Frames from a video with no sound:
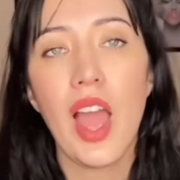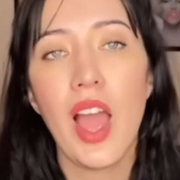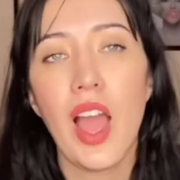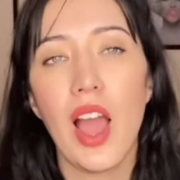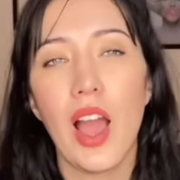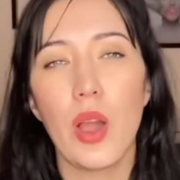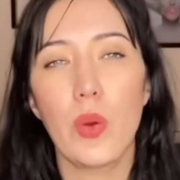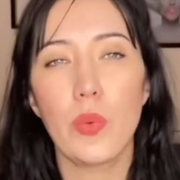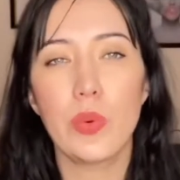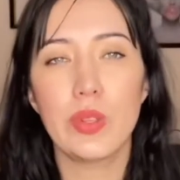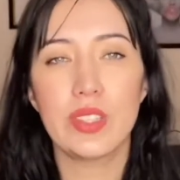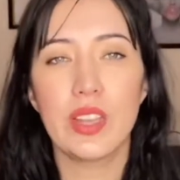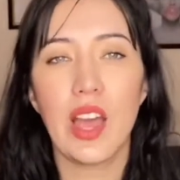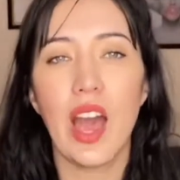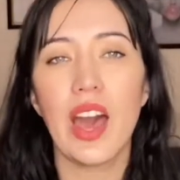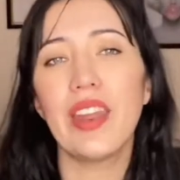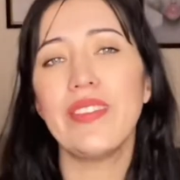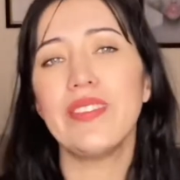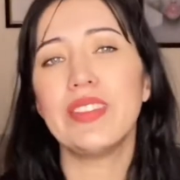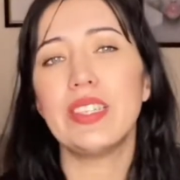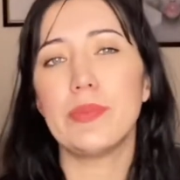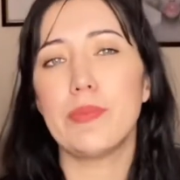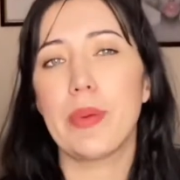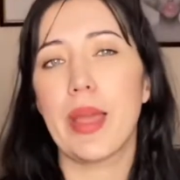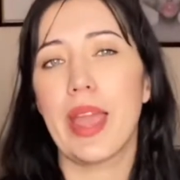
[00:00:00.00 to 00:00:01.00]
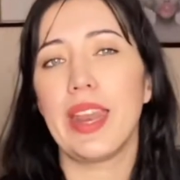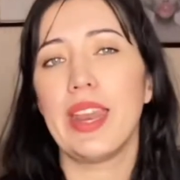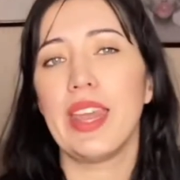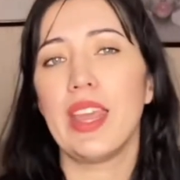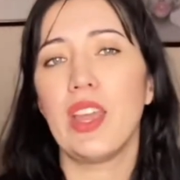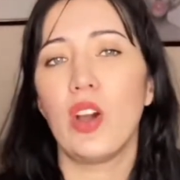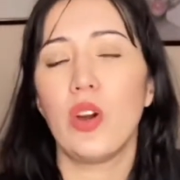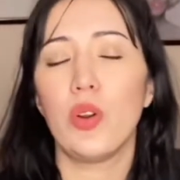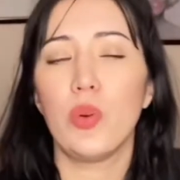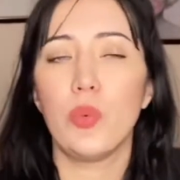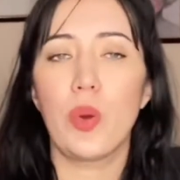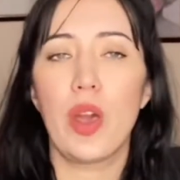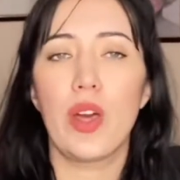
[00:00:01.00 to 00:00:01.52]
I was kind of debating
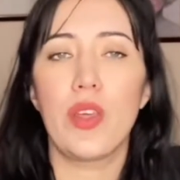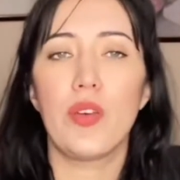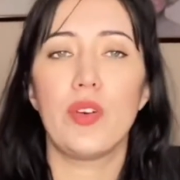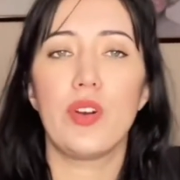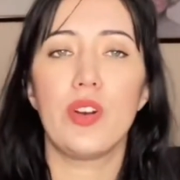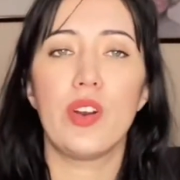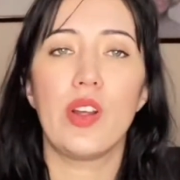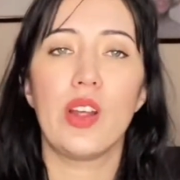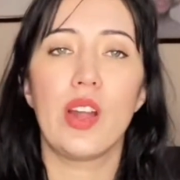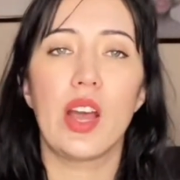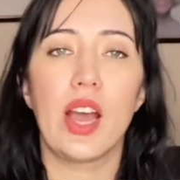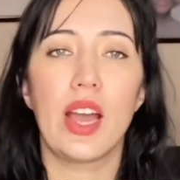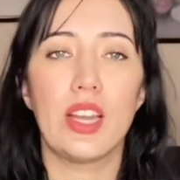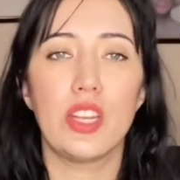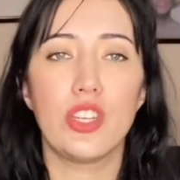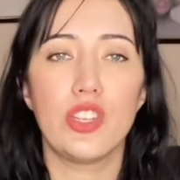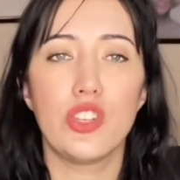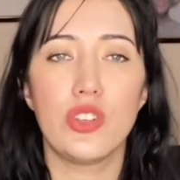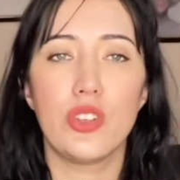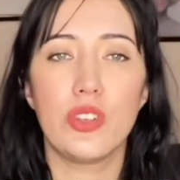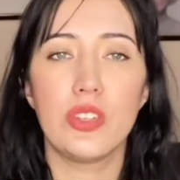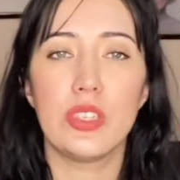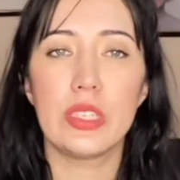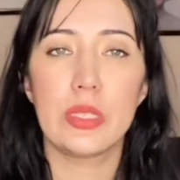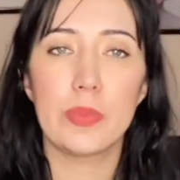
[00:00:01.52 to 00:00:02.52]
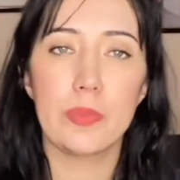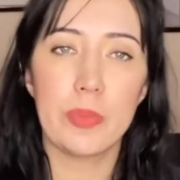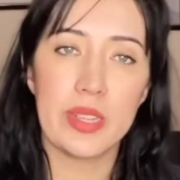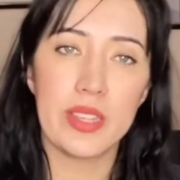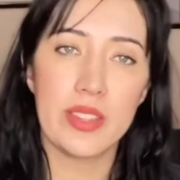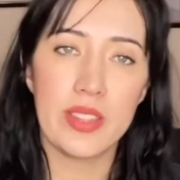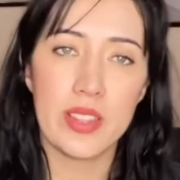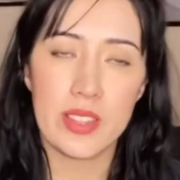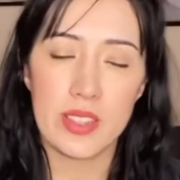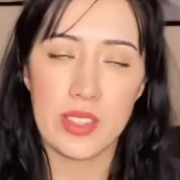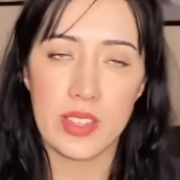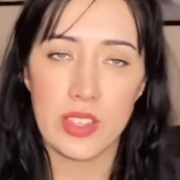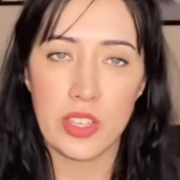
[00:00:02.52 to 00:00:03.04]
on whether or not I should split
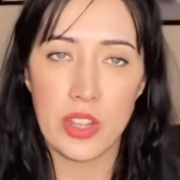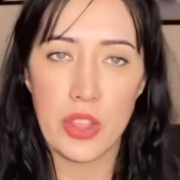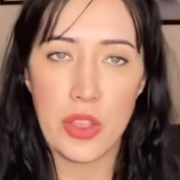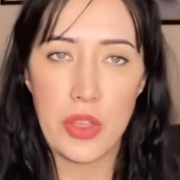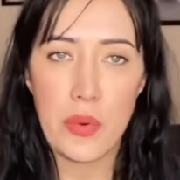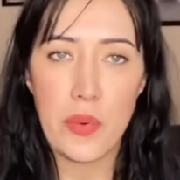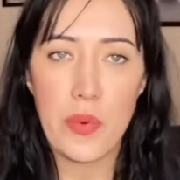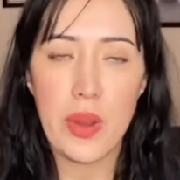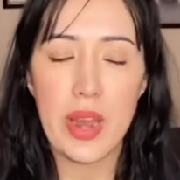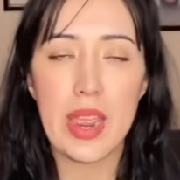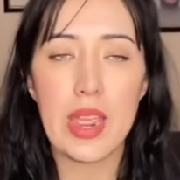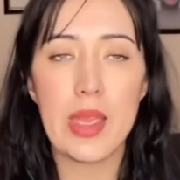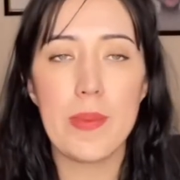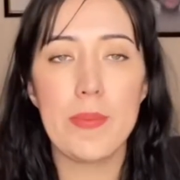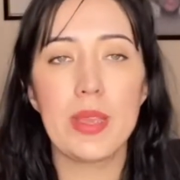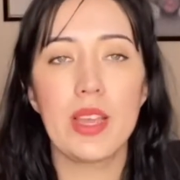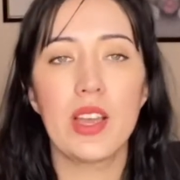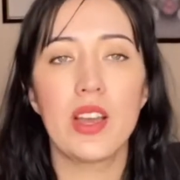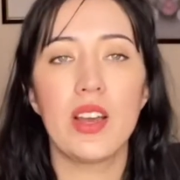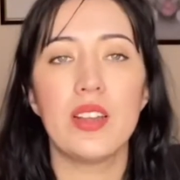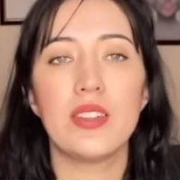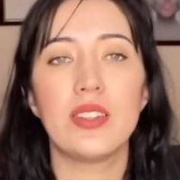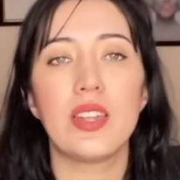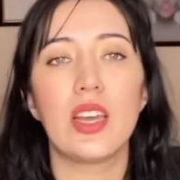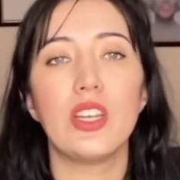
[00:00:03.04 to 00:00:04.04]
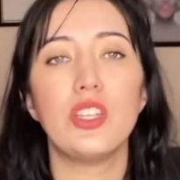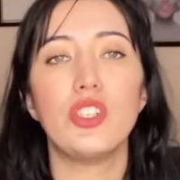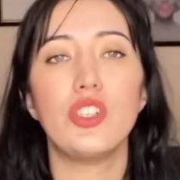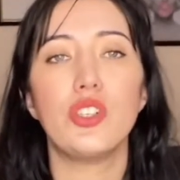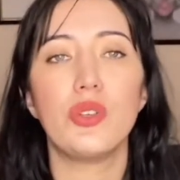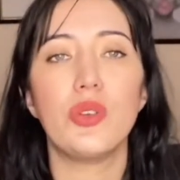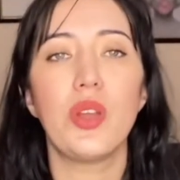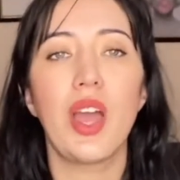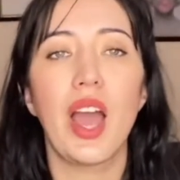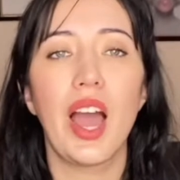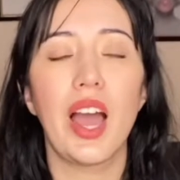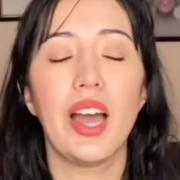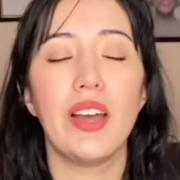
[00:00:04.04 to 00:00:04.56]
this into 3 because I do
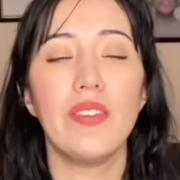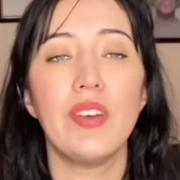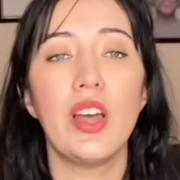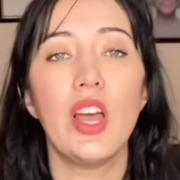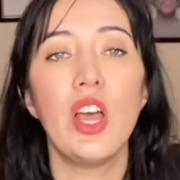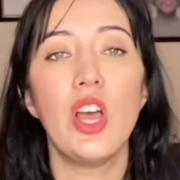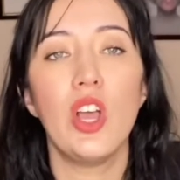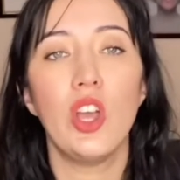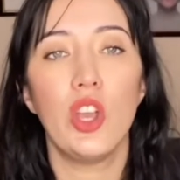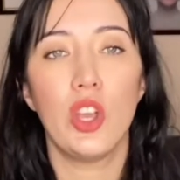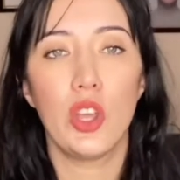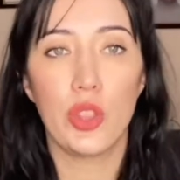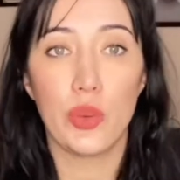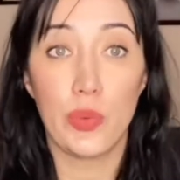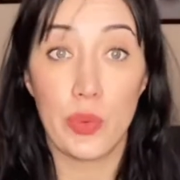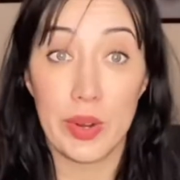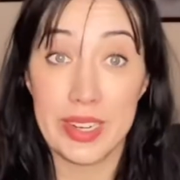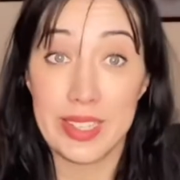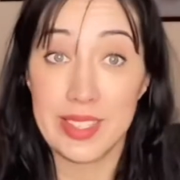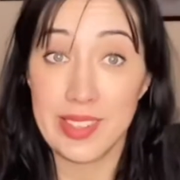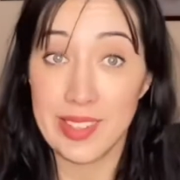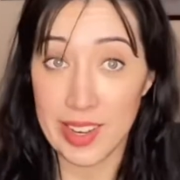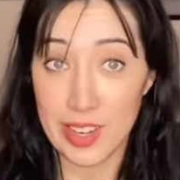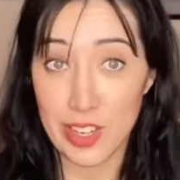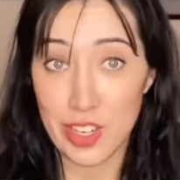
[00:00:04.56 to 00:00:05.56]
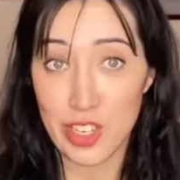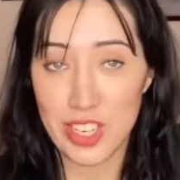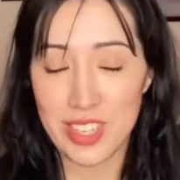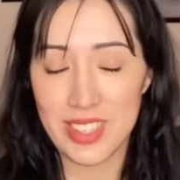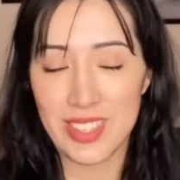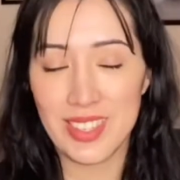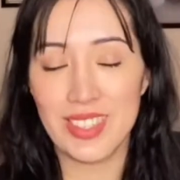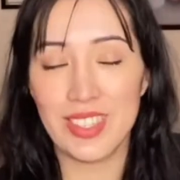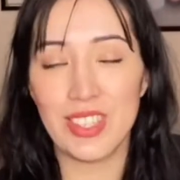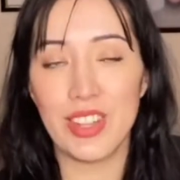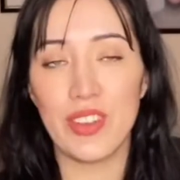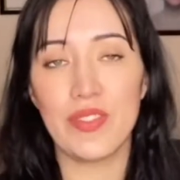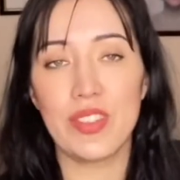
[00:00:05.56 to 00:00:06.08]
have 3
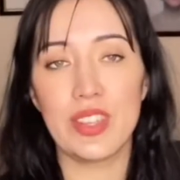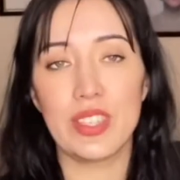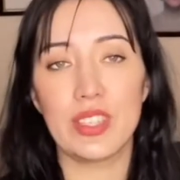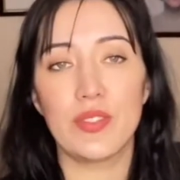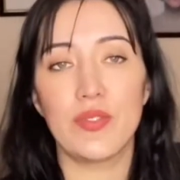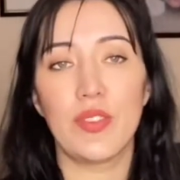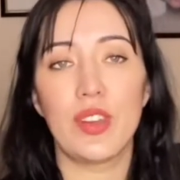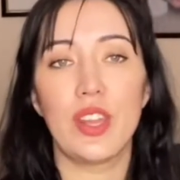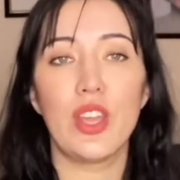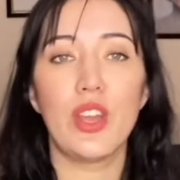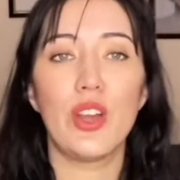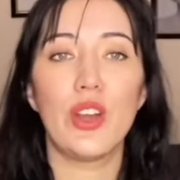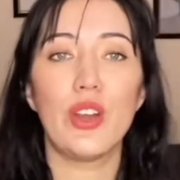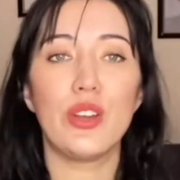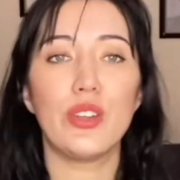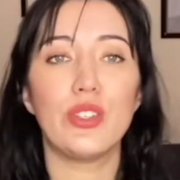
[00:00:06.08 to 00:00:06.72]
sections of this video.